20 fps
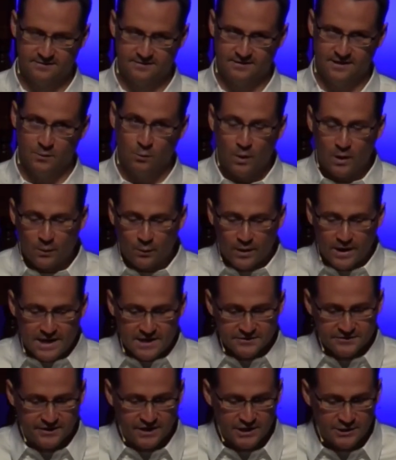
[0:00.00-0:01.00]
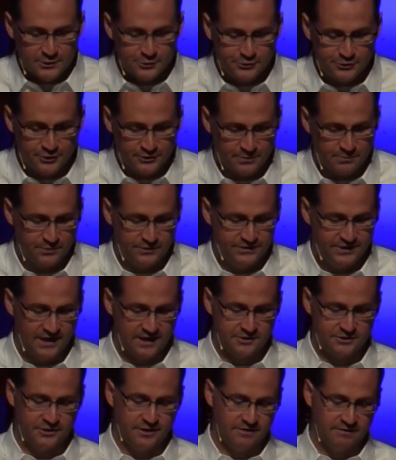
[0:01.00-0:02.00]
In what ways can you show them
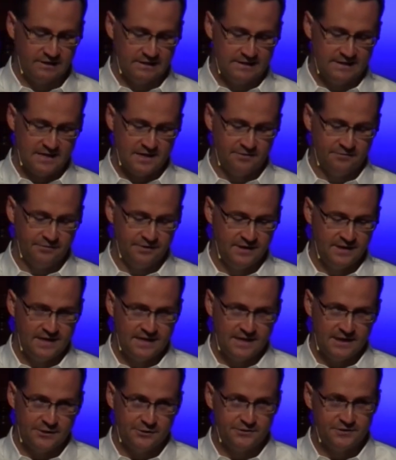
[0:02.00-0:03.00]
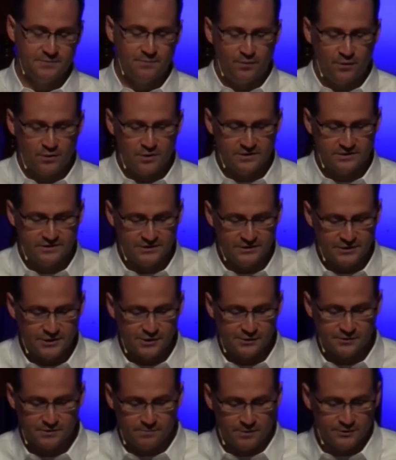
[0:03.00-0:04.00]
protectionary love? You know, it's important to
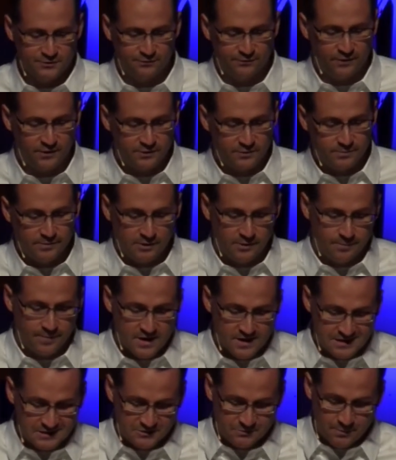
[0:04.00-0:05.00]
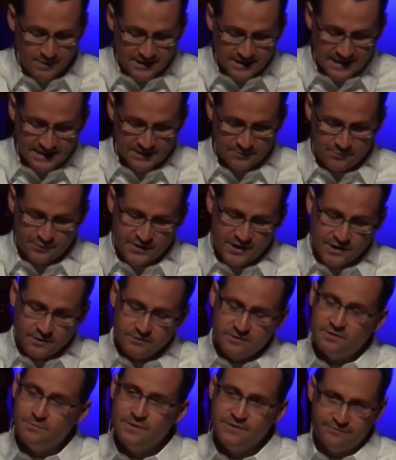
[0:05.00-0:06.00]
note the most vulnerable among us may not appear
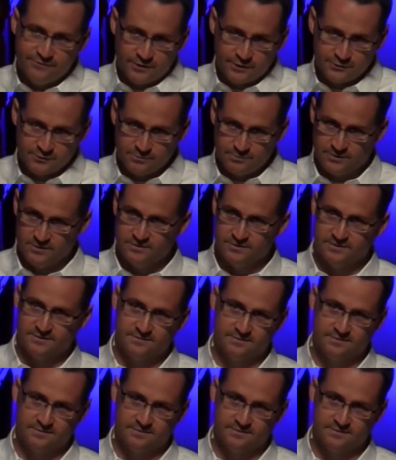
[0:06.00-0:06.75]
to be vulnerable.